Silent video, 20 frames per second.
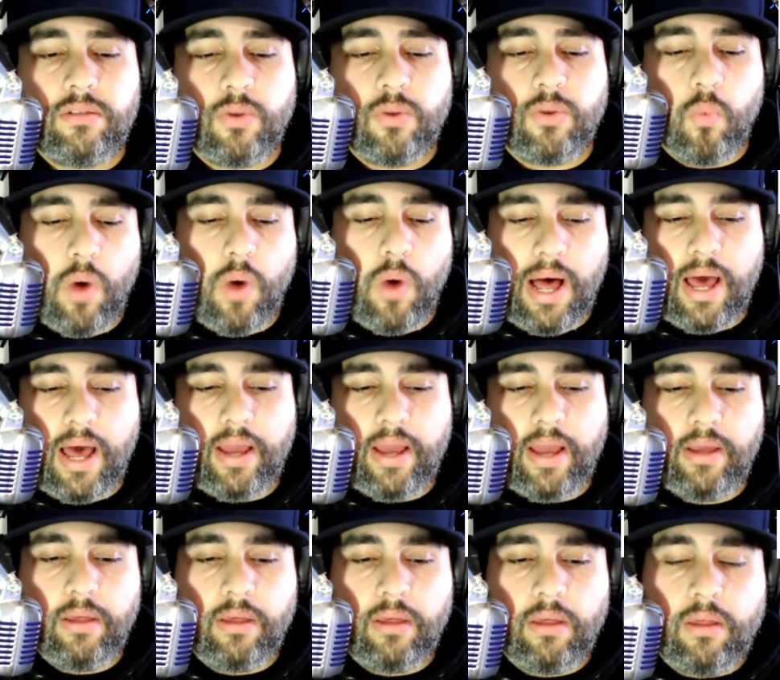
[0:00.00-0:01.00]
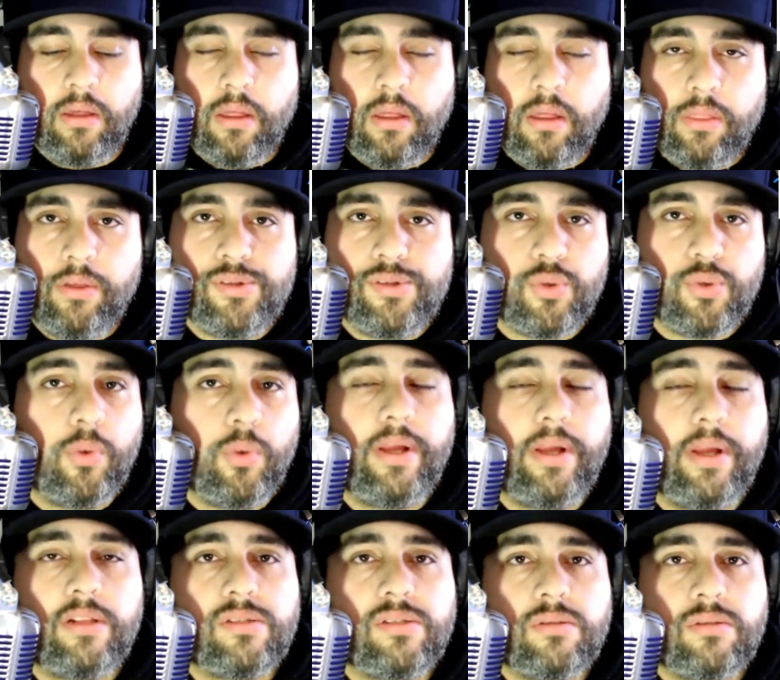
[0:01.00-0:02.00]
to why the
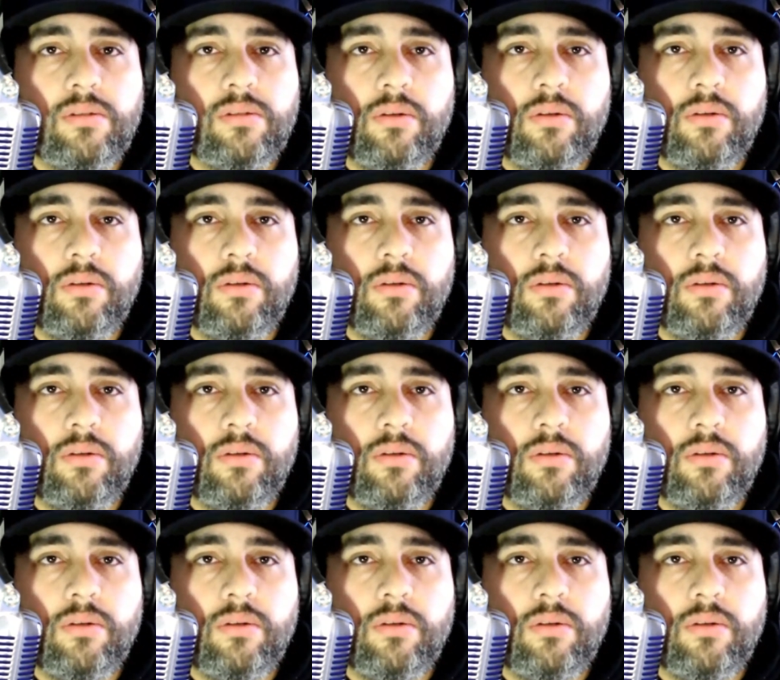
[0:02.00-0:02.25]
twins